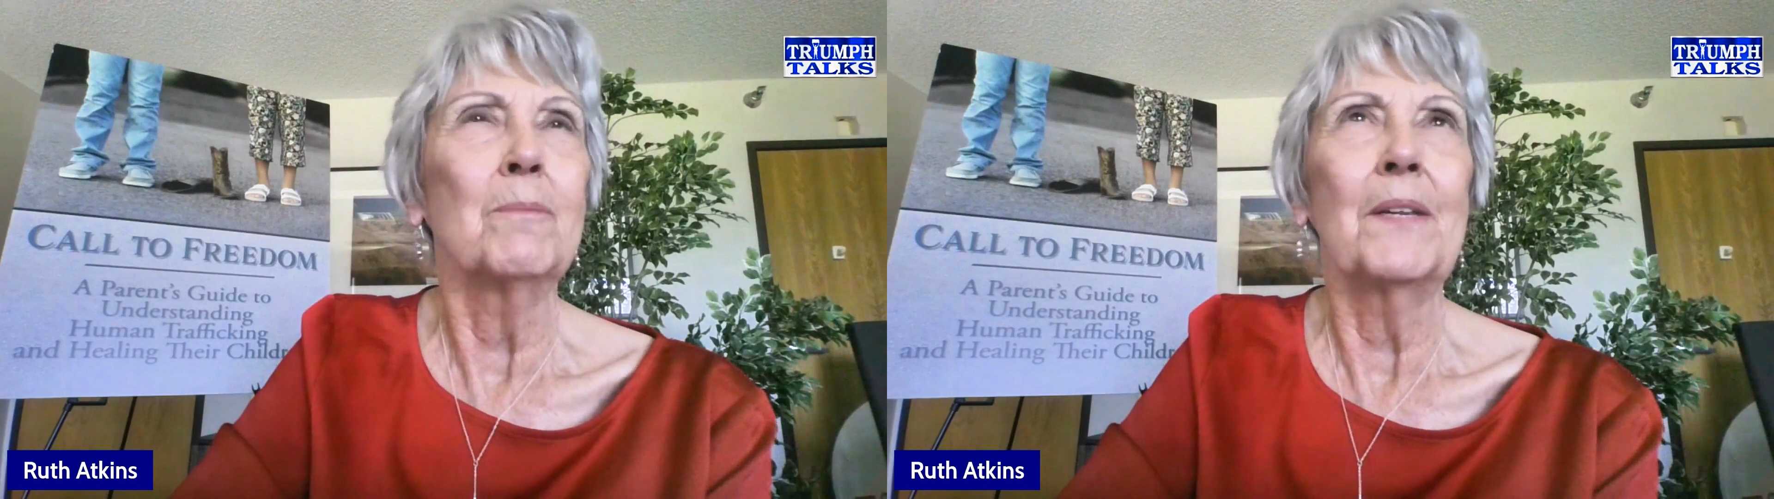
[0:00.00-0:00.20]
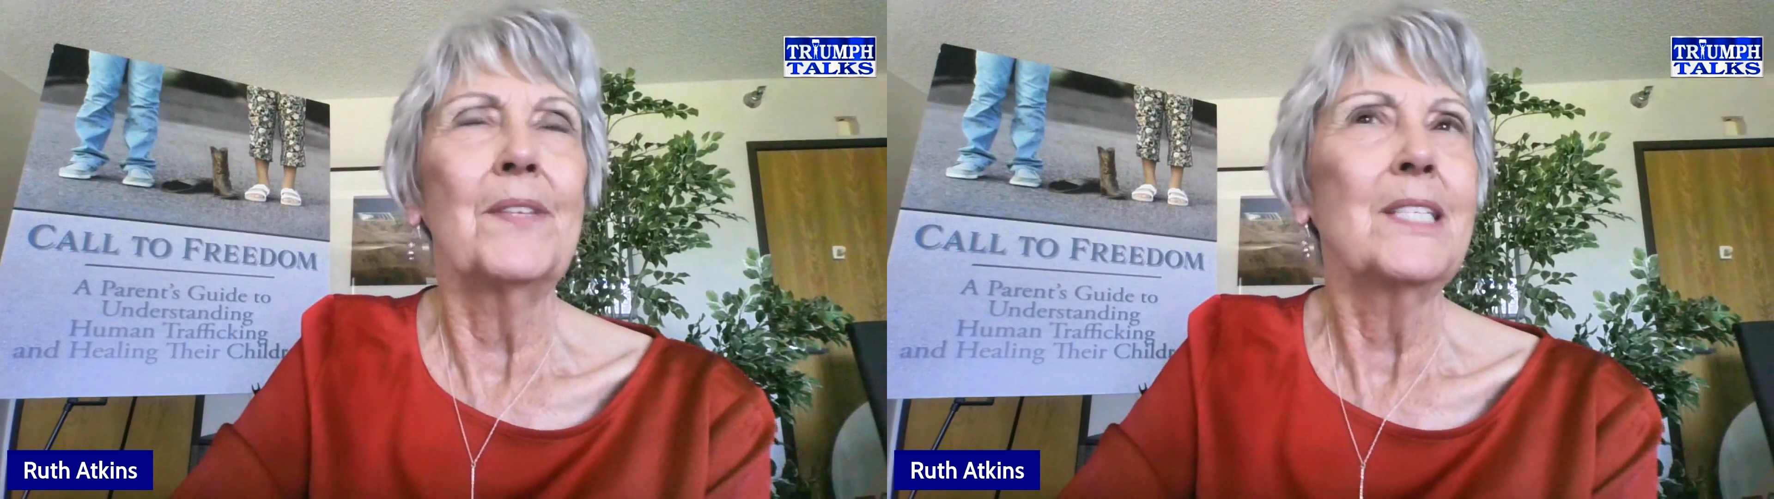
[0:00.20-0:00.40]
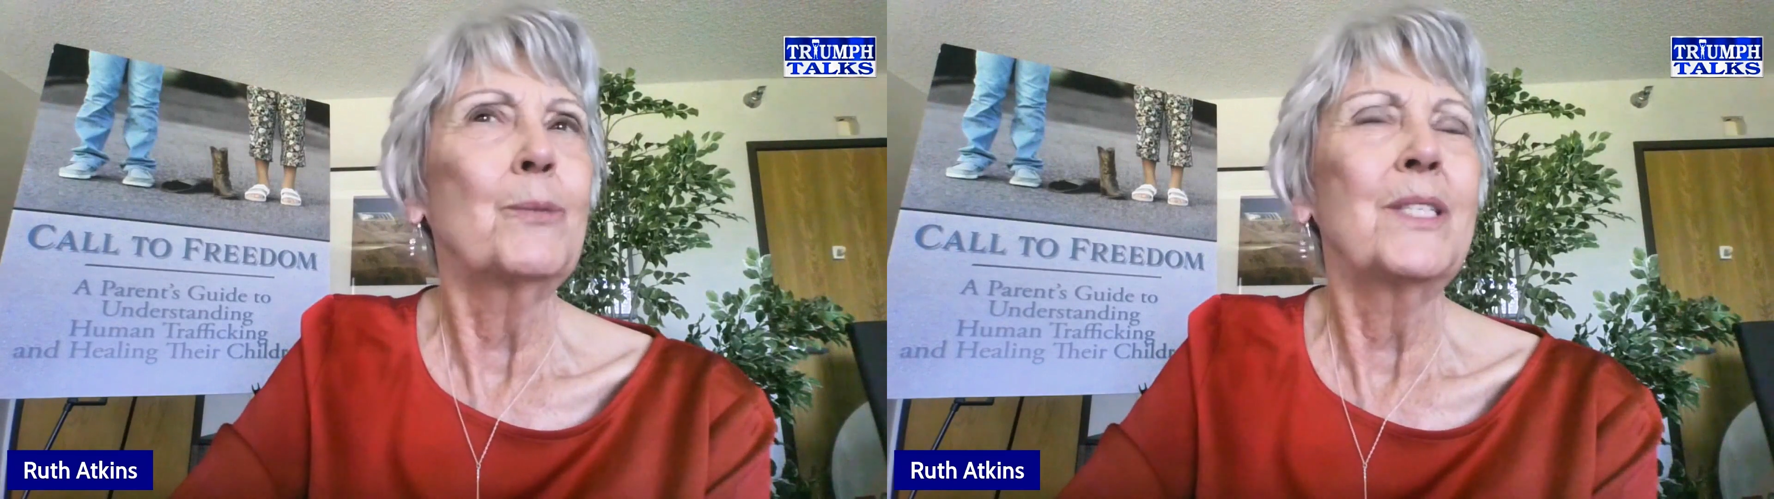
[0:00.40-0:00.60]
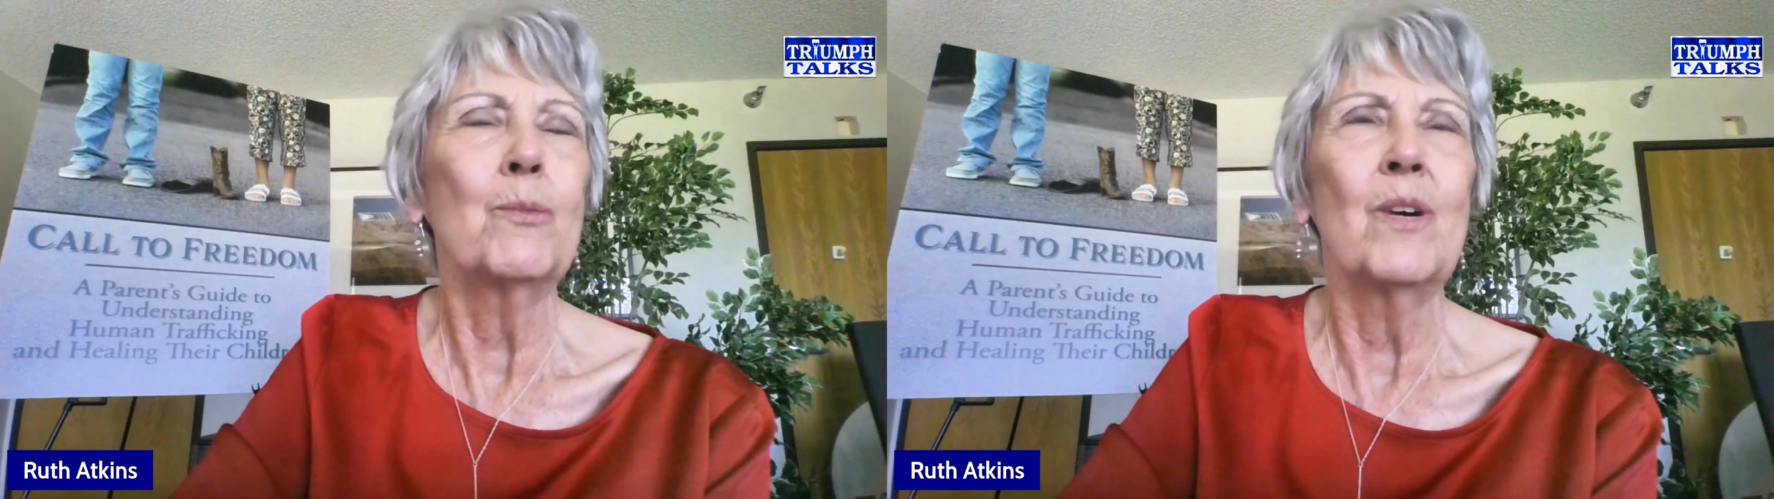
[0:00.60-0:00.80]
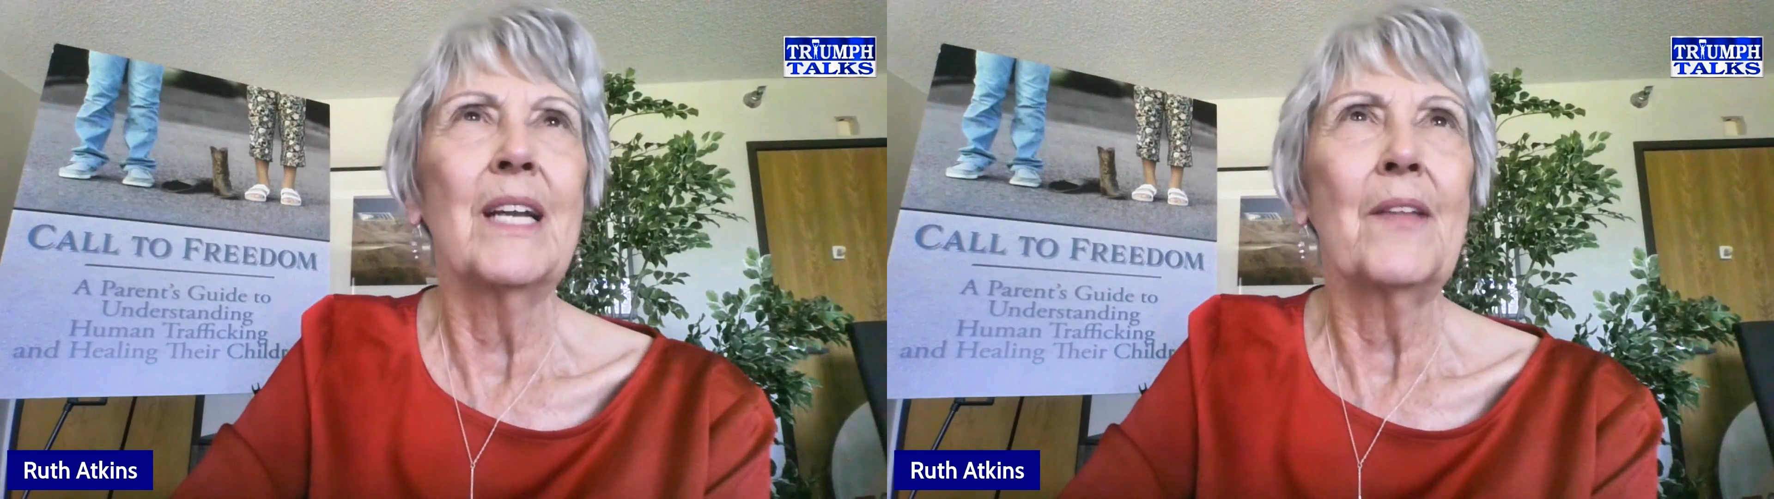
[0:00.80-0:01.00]
but this was
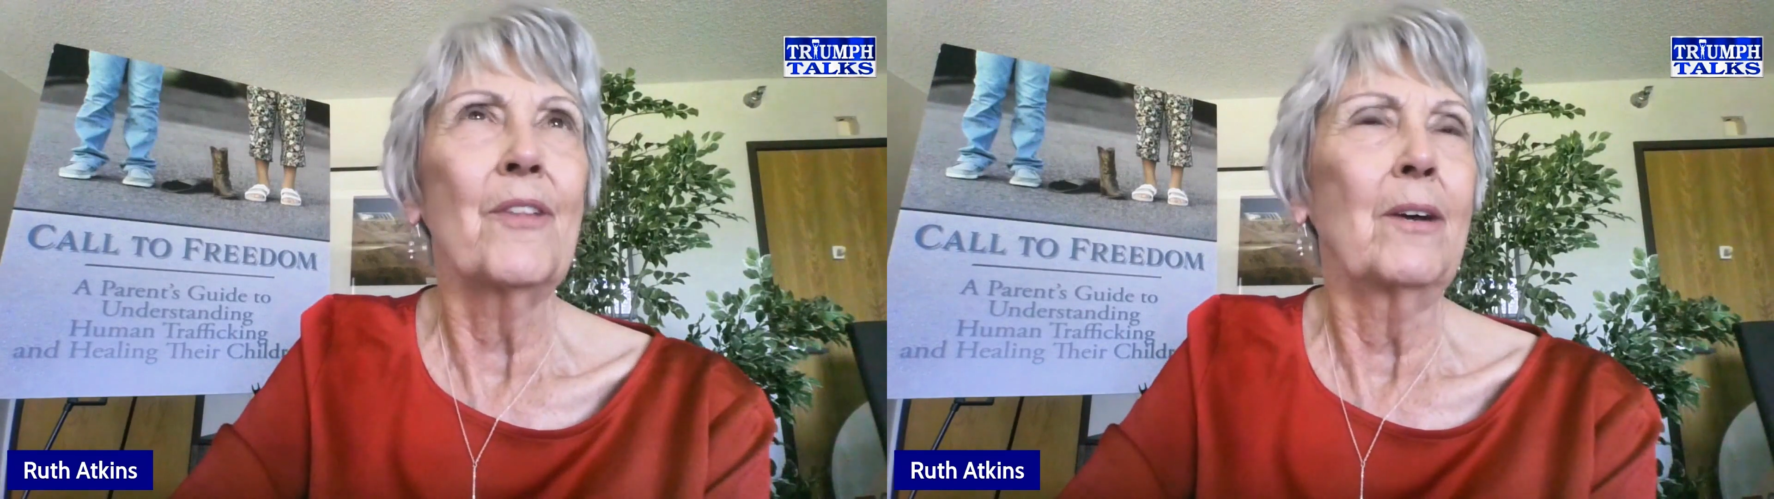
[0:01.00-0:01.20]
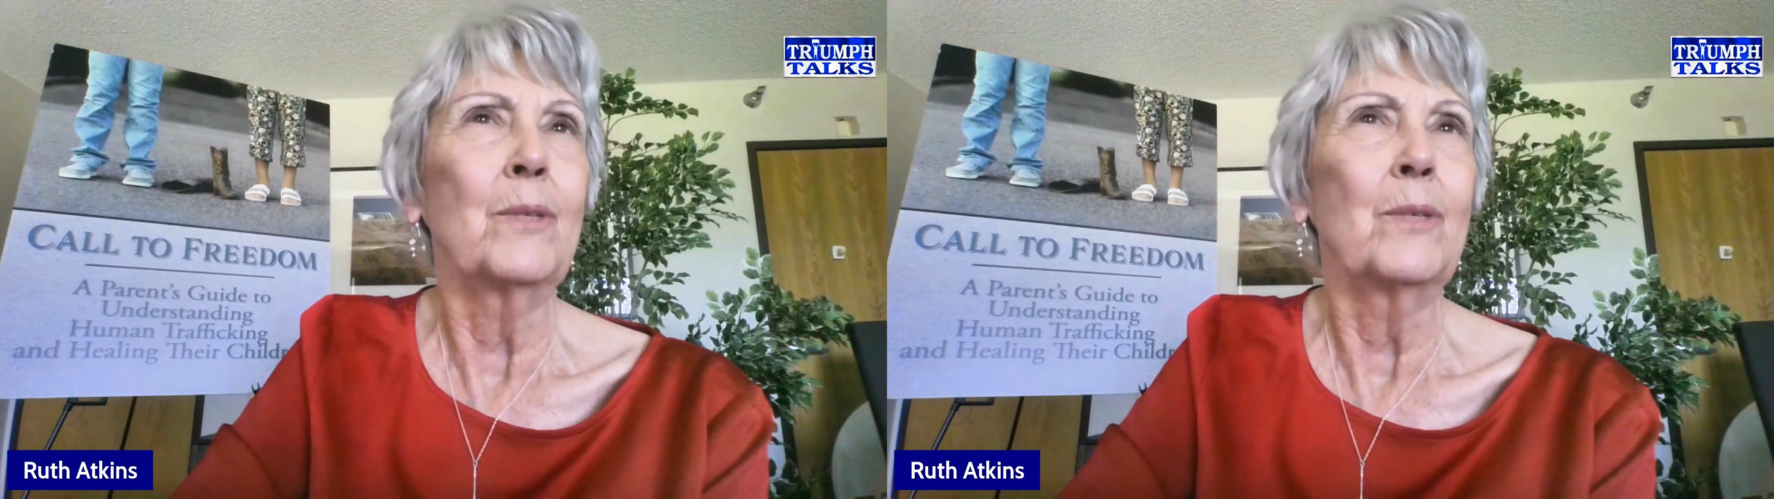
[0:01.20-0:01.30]
one I felt